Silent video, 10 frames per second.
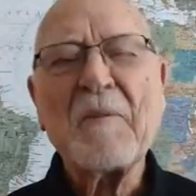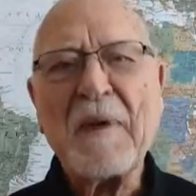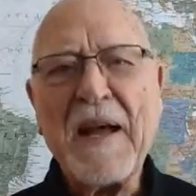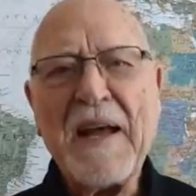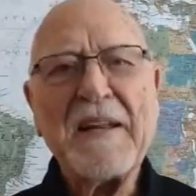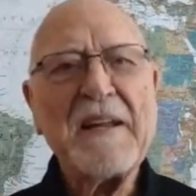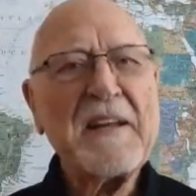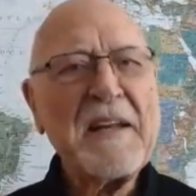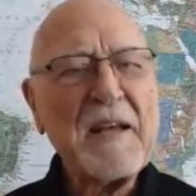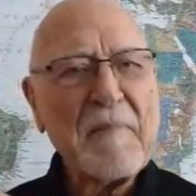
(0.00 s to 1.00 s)
but I intend to
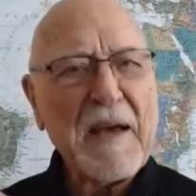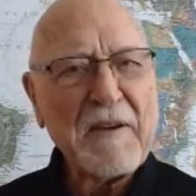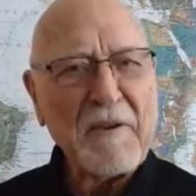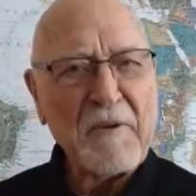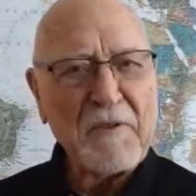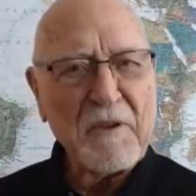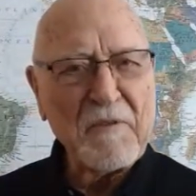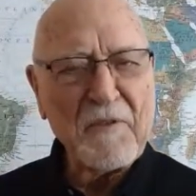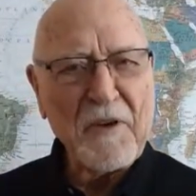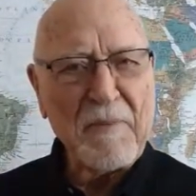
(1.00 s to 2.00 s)
take my two
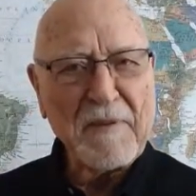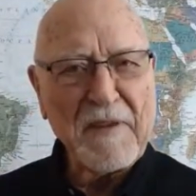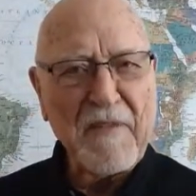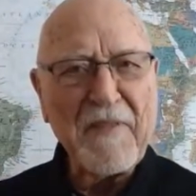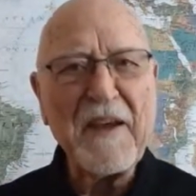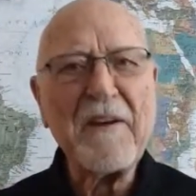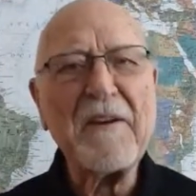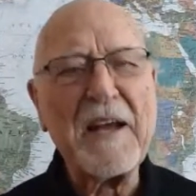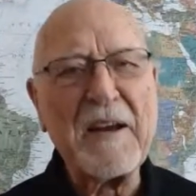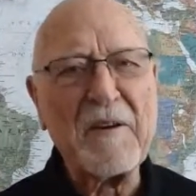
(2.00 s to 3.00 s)
silver trumpets out there
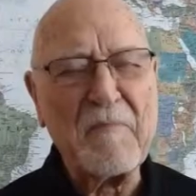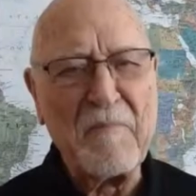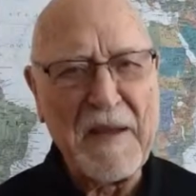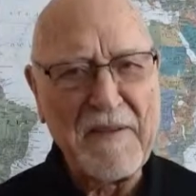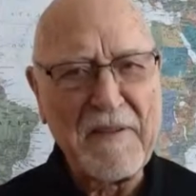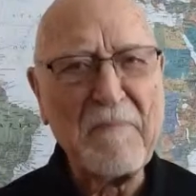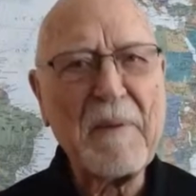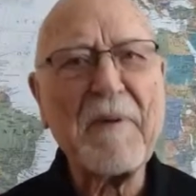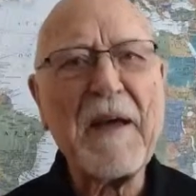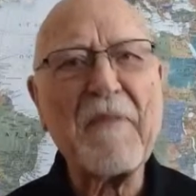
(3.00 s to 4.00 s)
and meet some
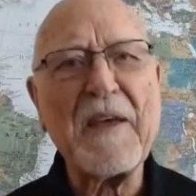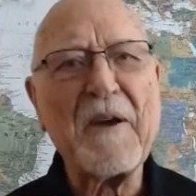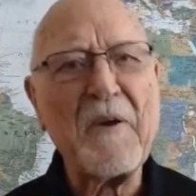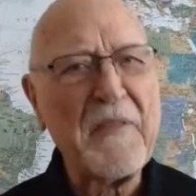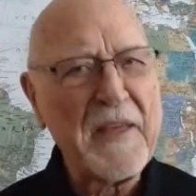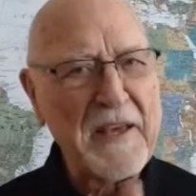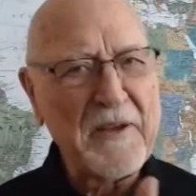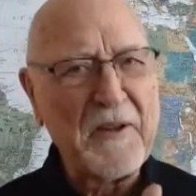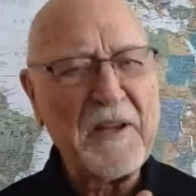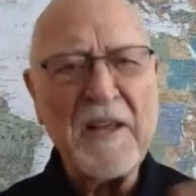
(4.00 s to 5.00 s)
people out there on the
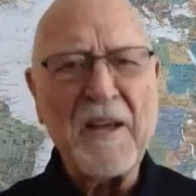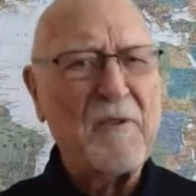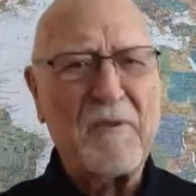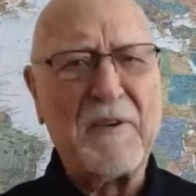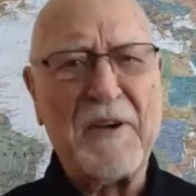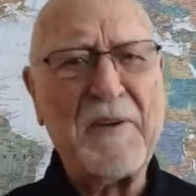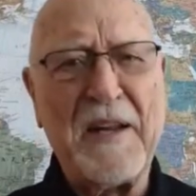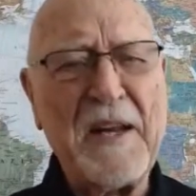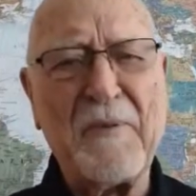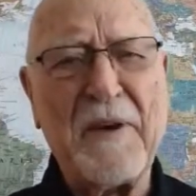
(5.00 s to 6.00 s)
hill. You can do it
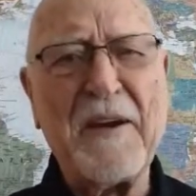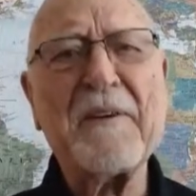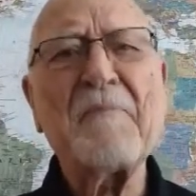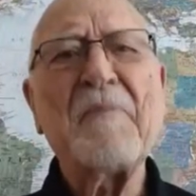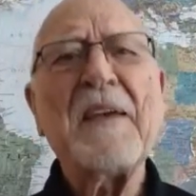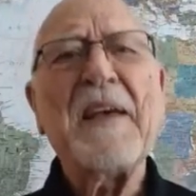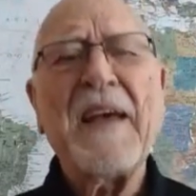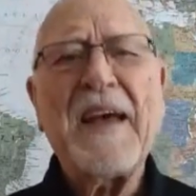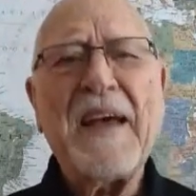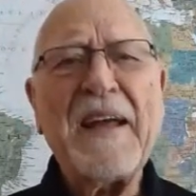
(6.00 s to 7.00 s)
anywhere.
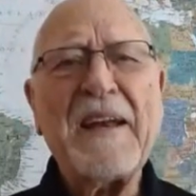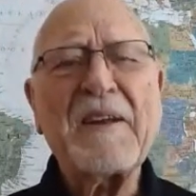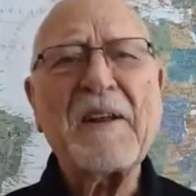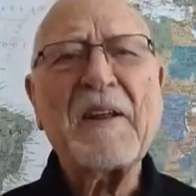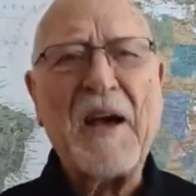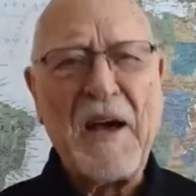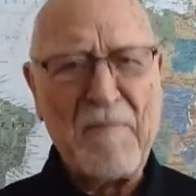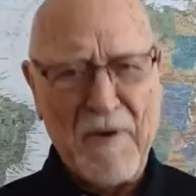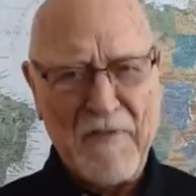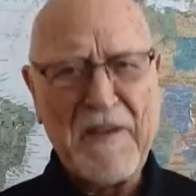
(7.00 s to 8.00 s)
And I
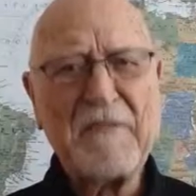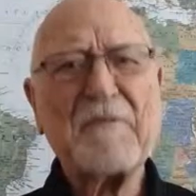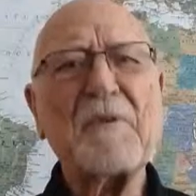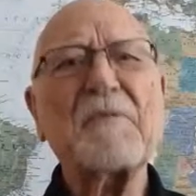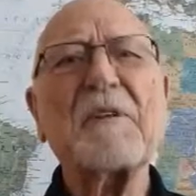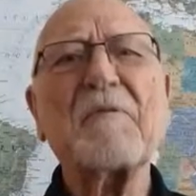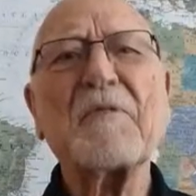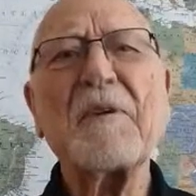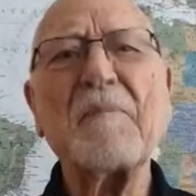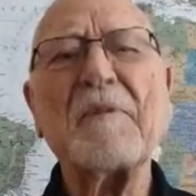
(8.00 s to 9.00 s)
bought these two silver
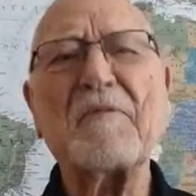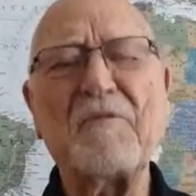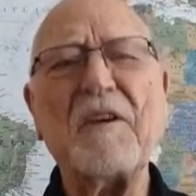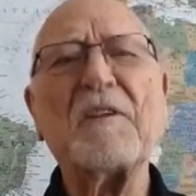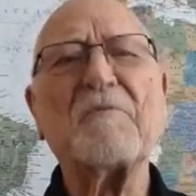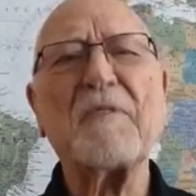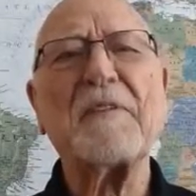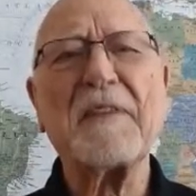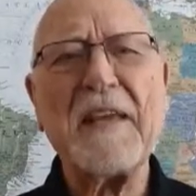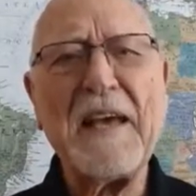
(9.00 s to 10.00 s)
trumpets just for
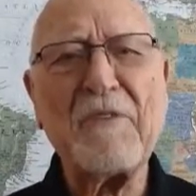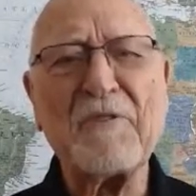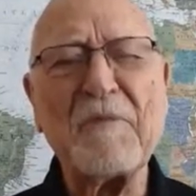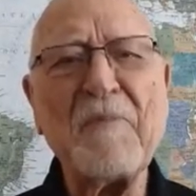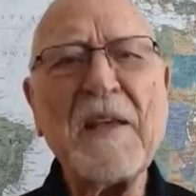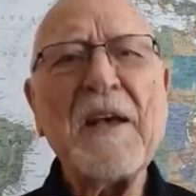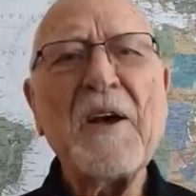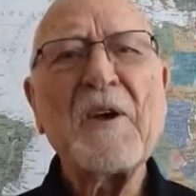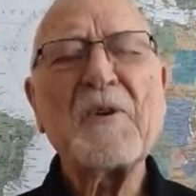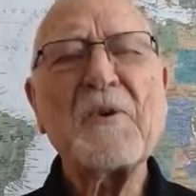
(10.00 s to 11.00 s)
this occasion
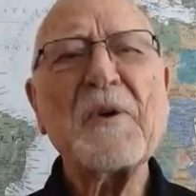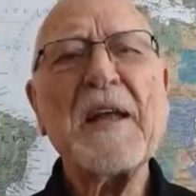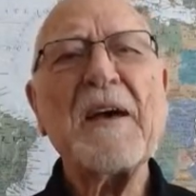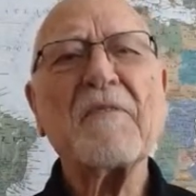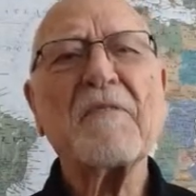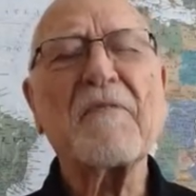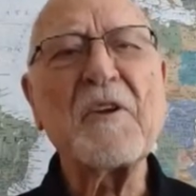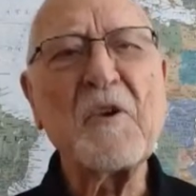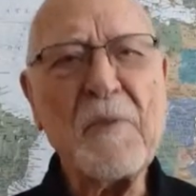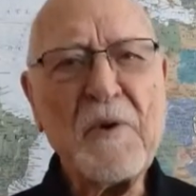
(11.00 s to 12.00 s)
to announce the
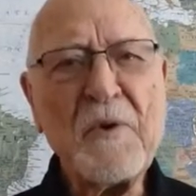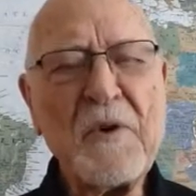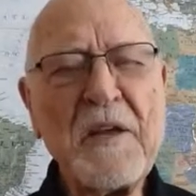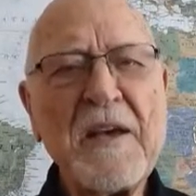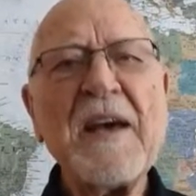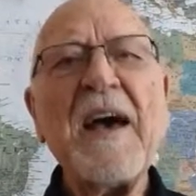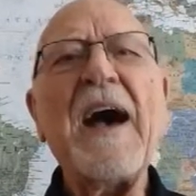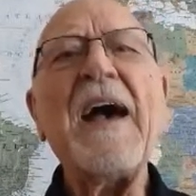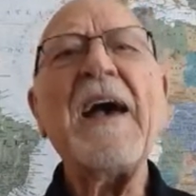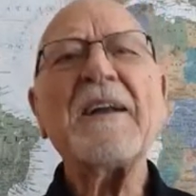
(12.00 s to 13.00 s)
new moon
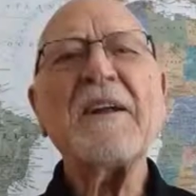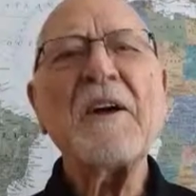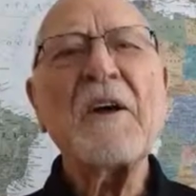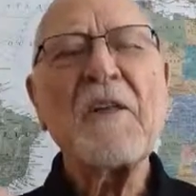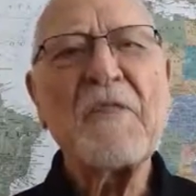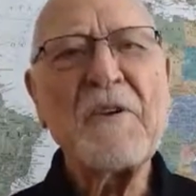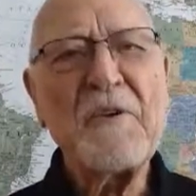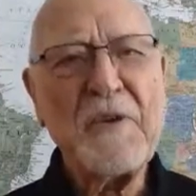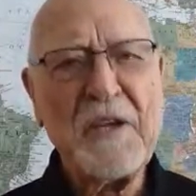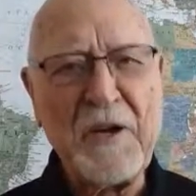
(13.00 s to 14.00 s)
and the
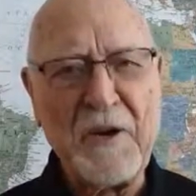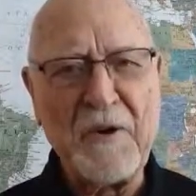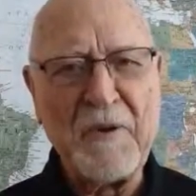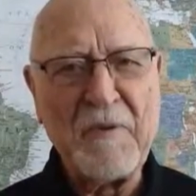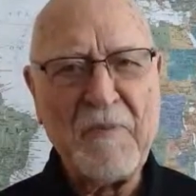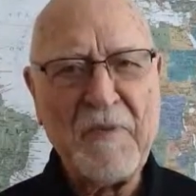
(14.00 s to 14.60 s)
new year.